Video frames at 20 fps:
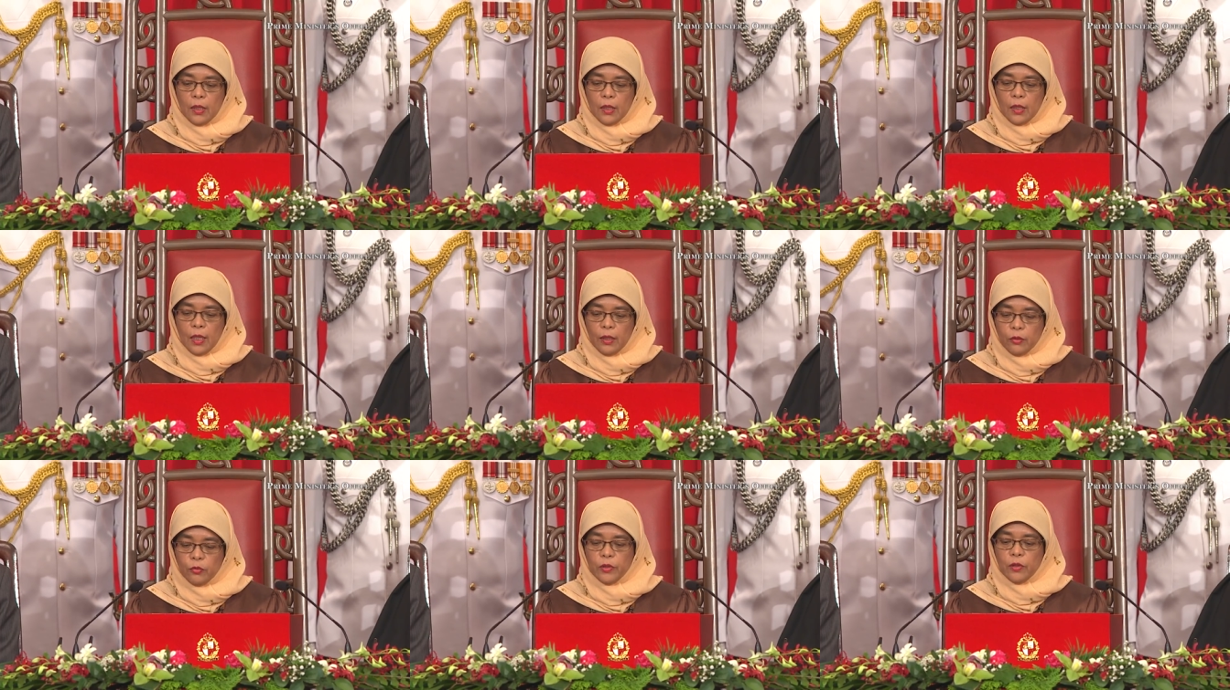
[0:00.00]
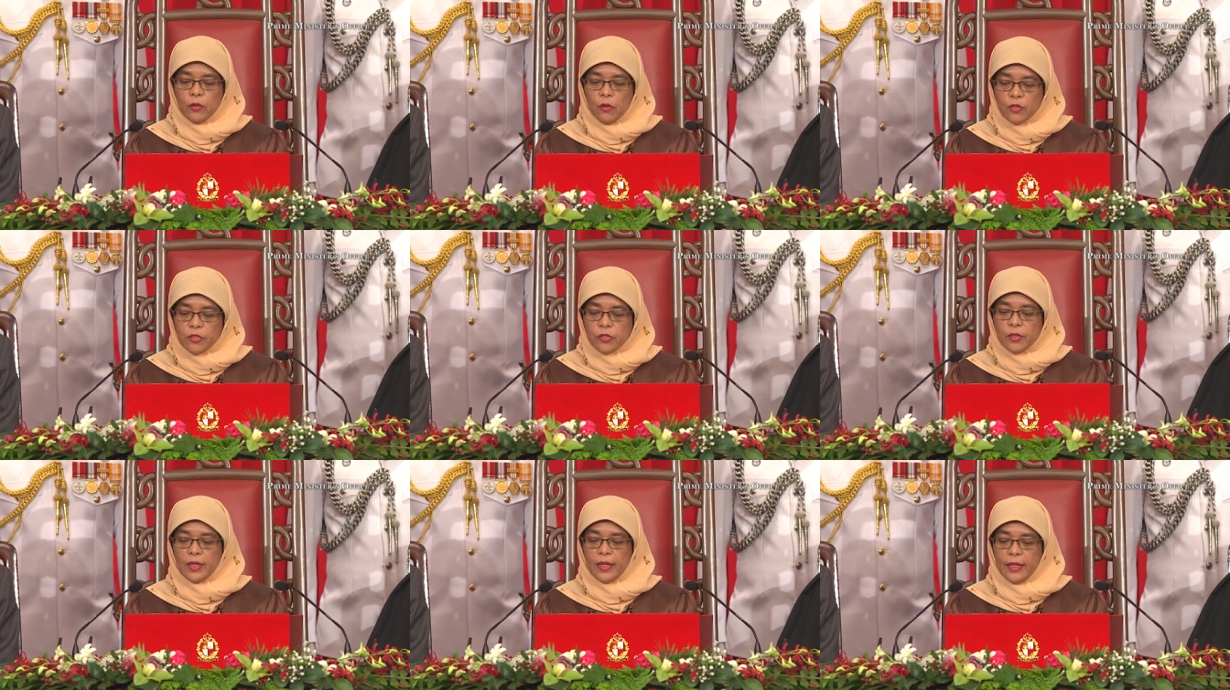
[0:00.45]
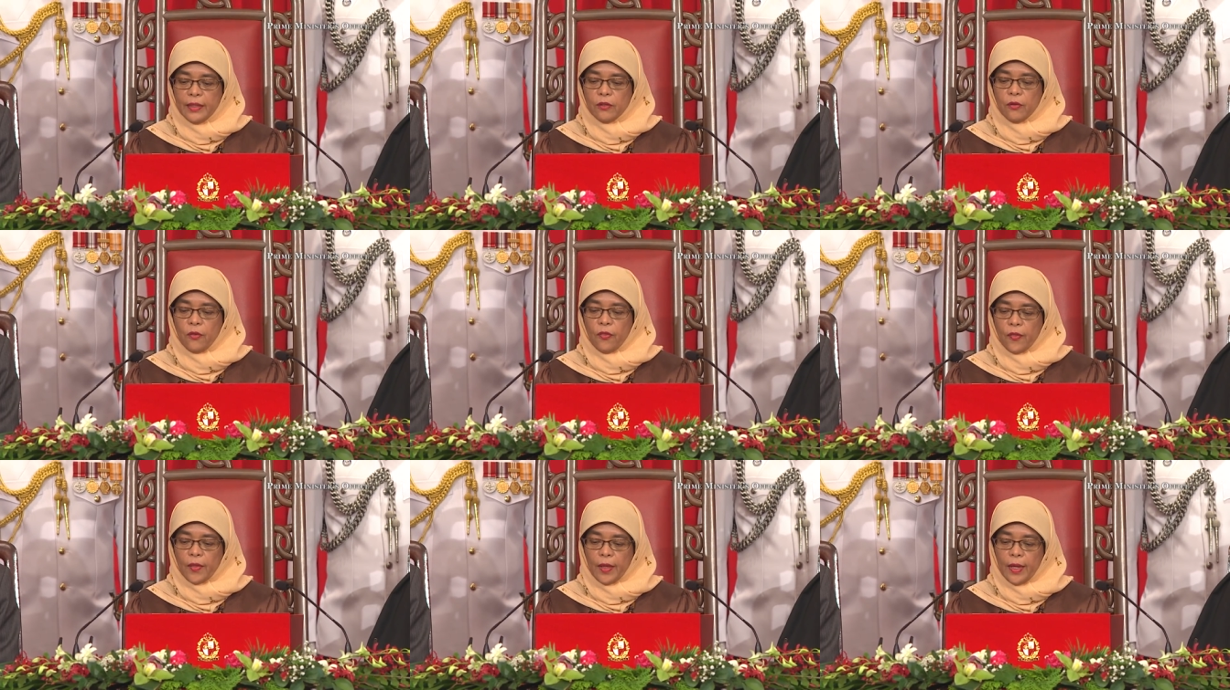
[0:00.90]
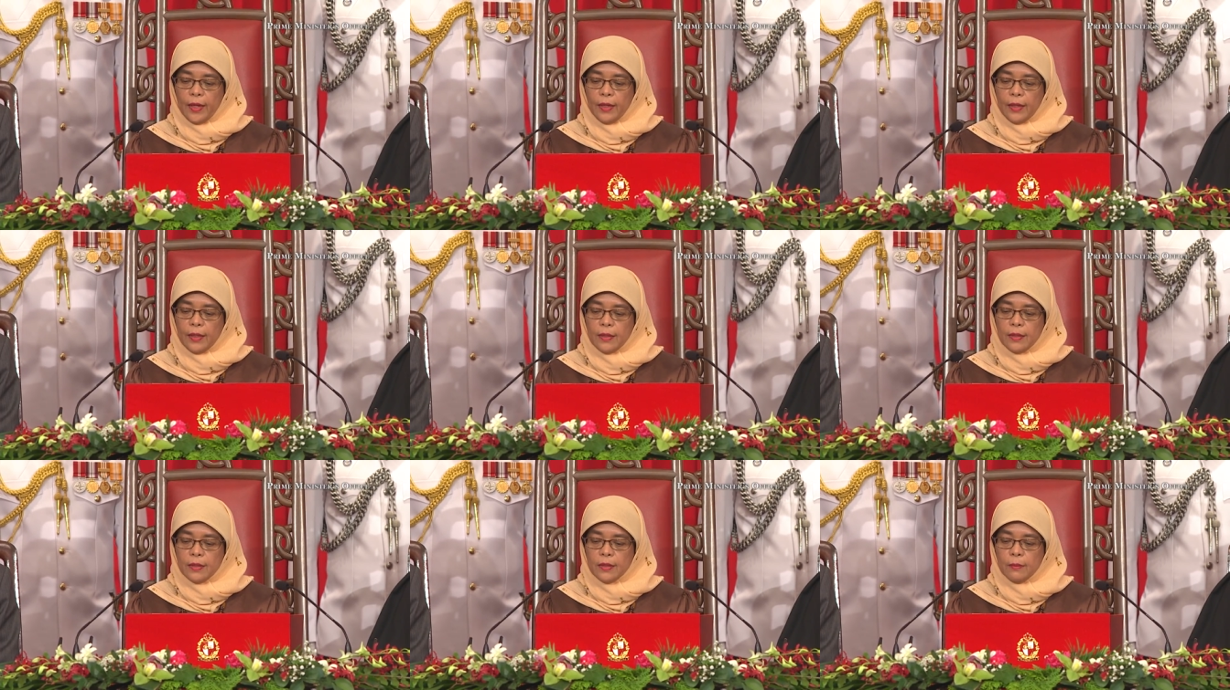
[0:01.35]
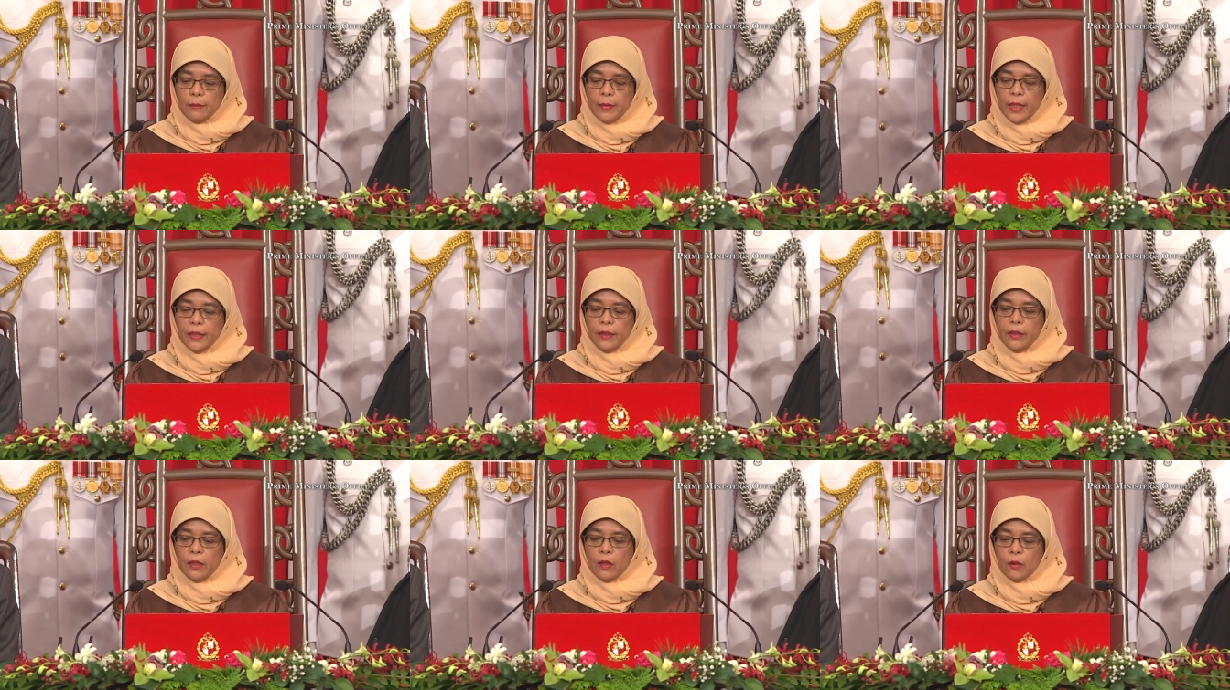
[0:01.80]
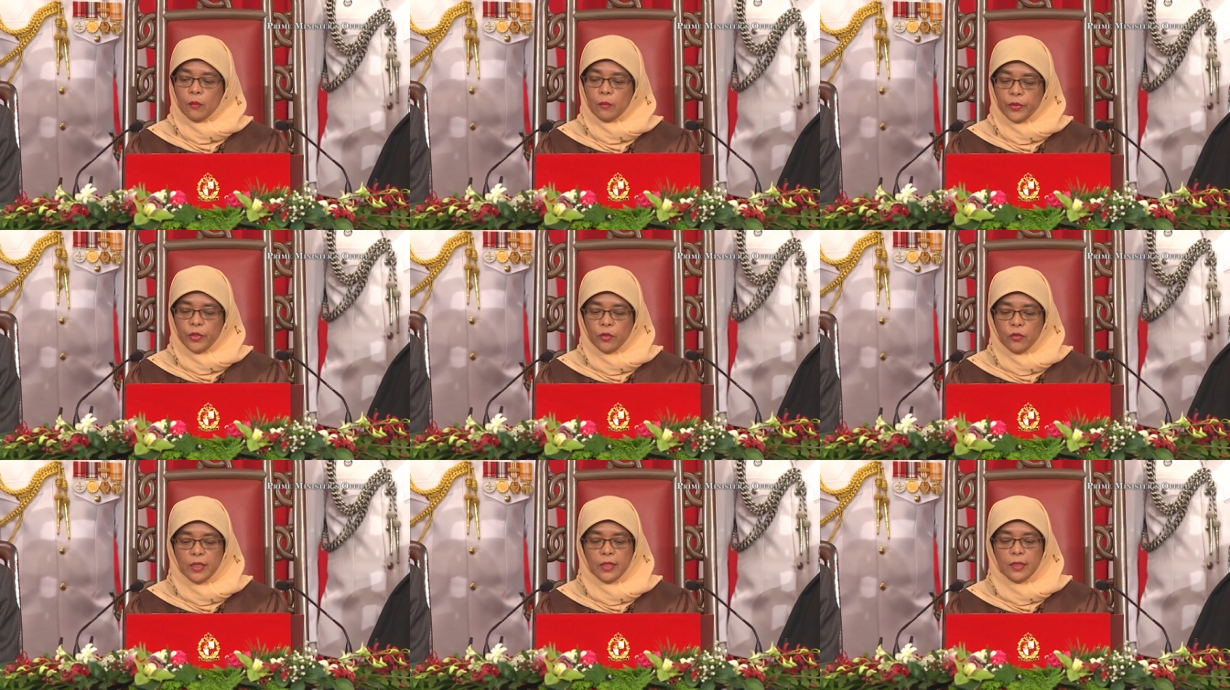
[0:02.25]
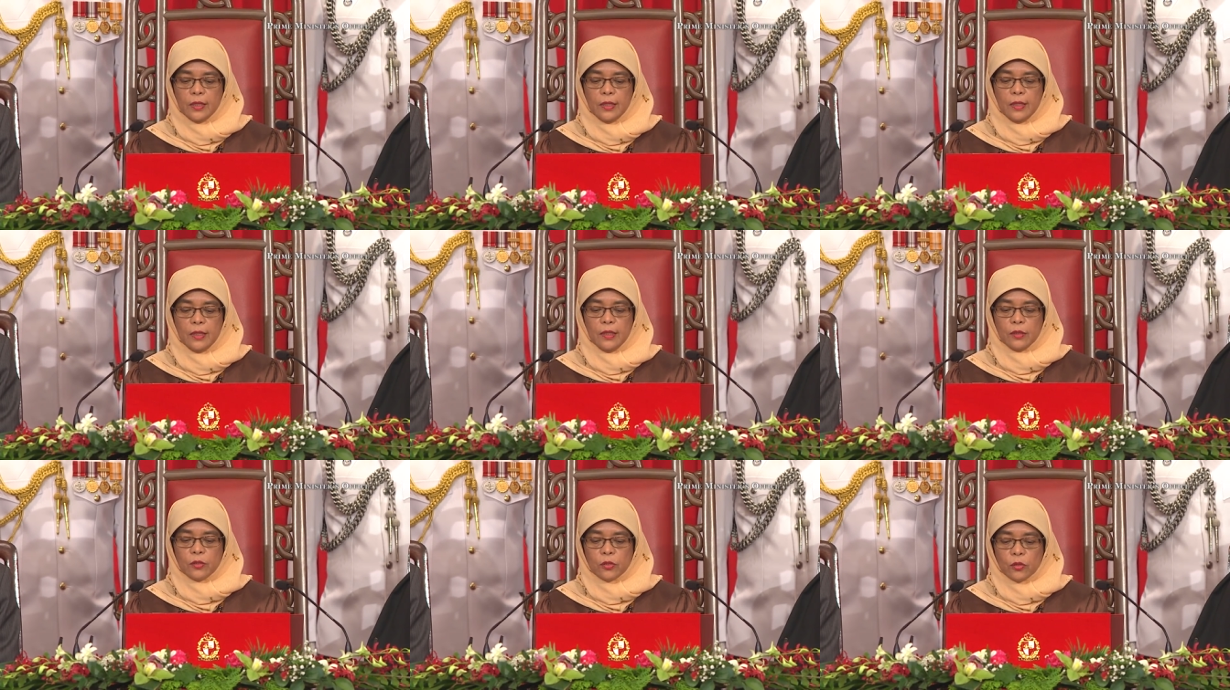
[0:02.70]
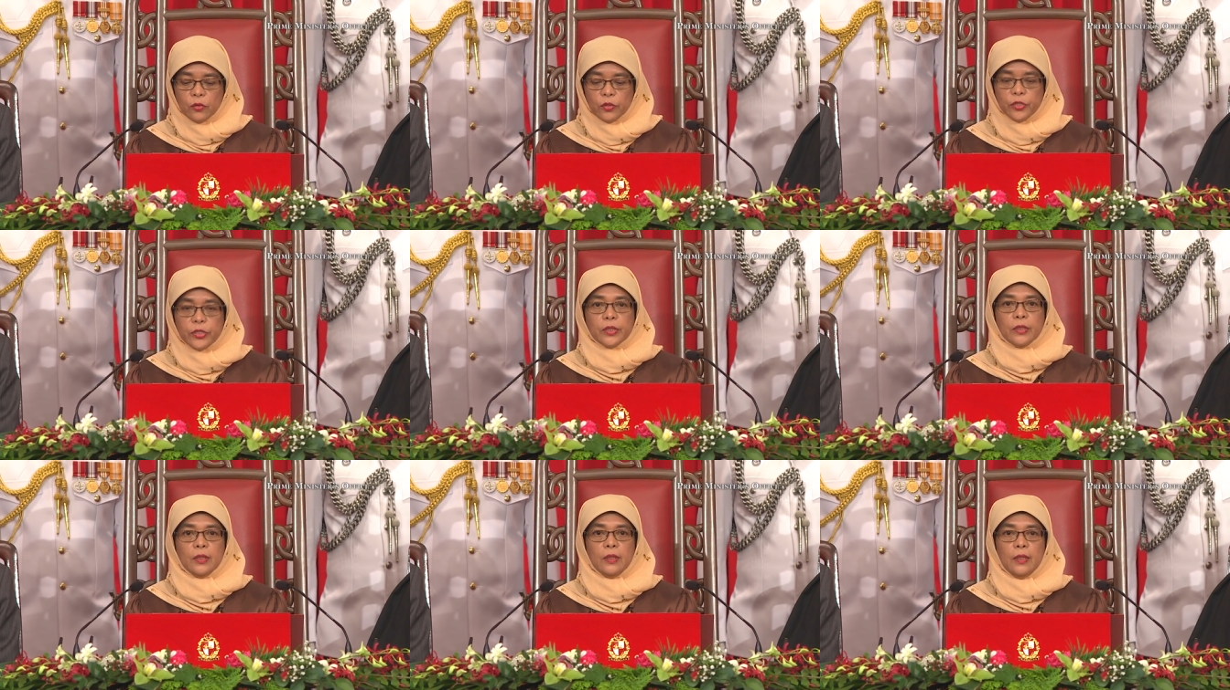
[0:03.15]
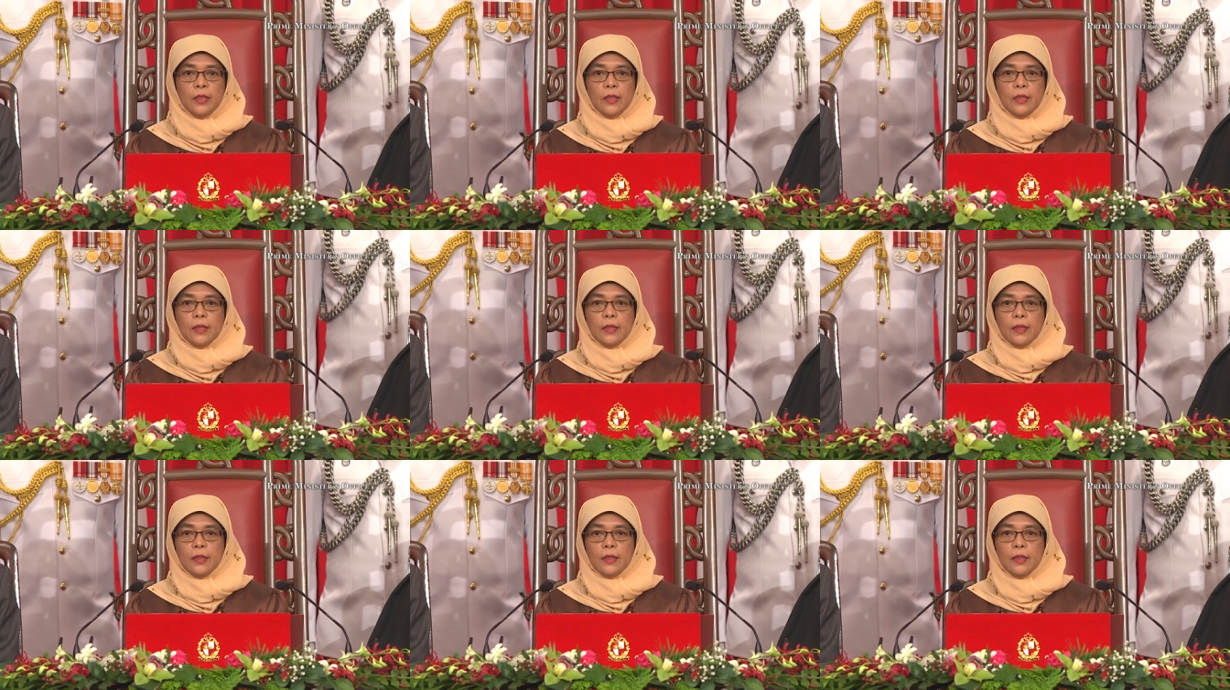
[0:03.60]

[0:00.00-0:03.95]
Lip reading: I would also like to thank the many community, social,